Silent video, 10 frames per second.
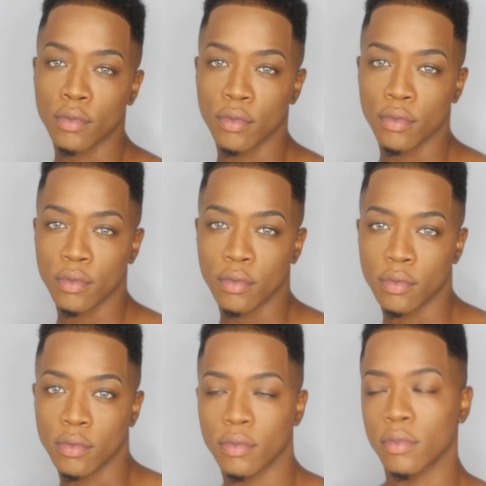I was
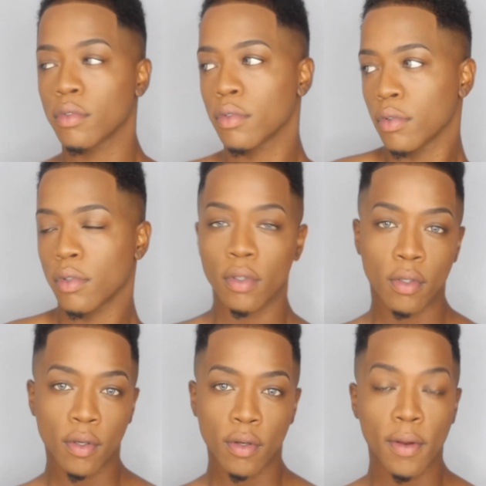15 minutes late
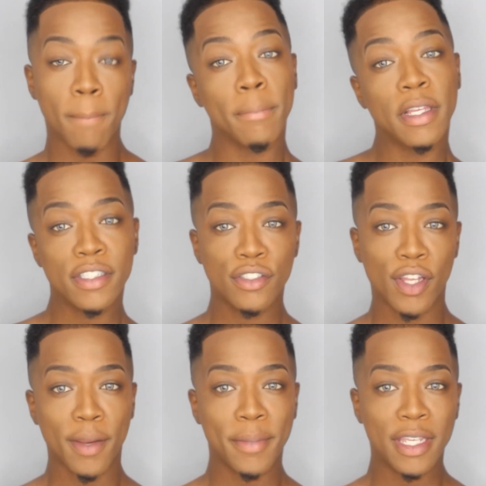because I
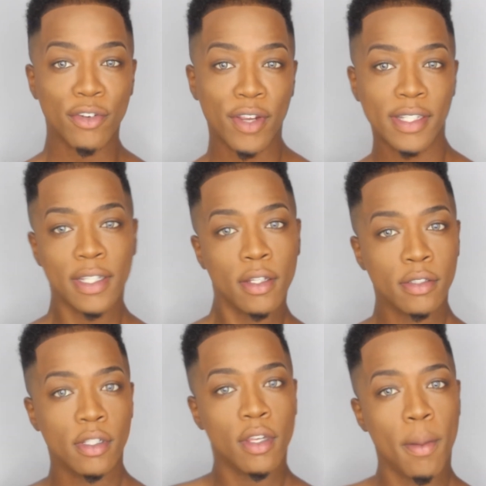tried to be great,
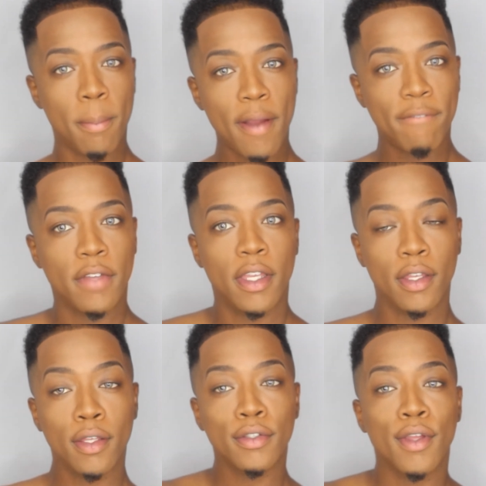dancing on my feet.